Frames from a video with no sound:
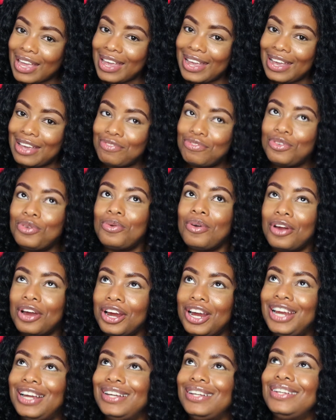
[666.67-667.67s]
If you are,
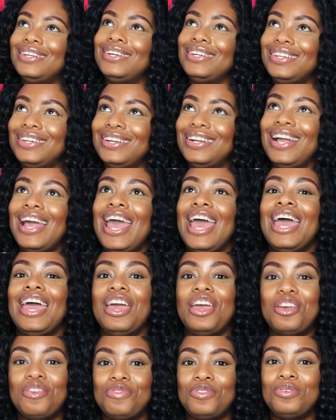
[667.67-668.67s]

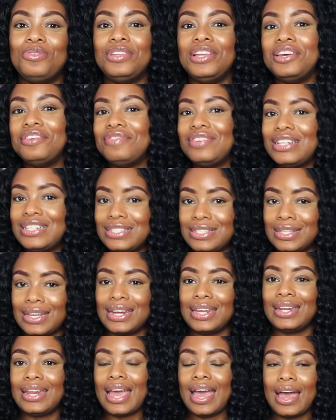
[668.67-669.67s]
if you live in a
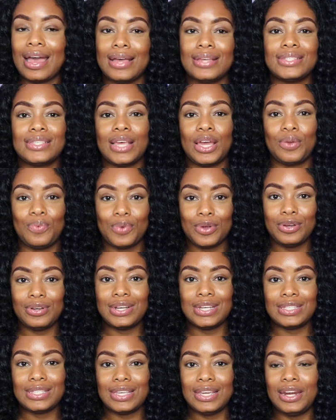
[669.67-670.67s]
city that has like real
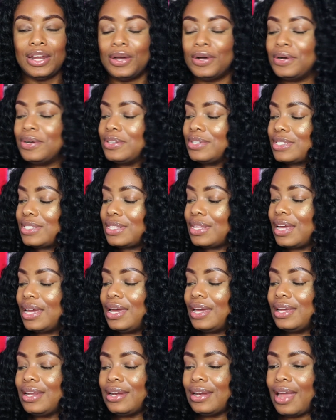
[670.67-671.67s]
casinos,
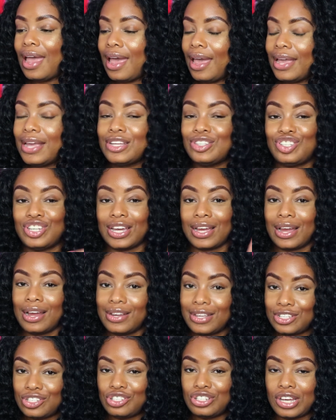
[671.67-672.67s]
then hey, check
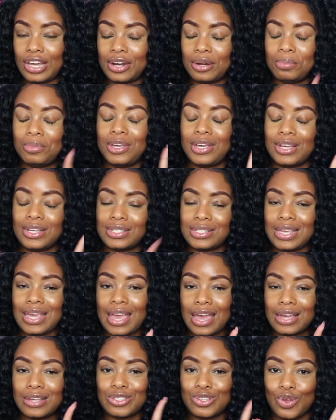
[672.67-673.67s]
out his channel, because he
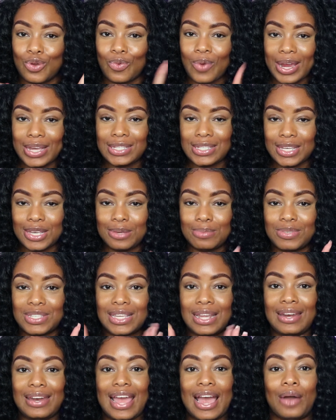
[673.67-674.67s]
has great tips.
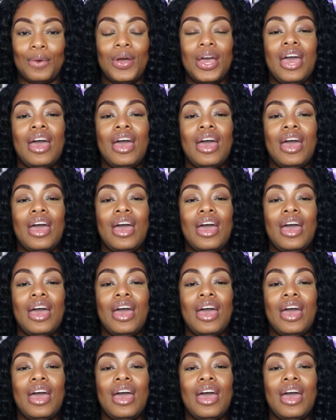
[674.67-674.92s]
Now,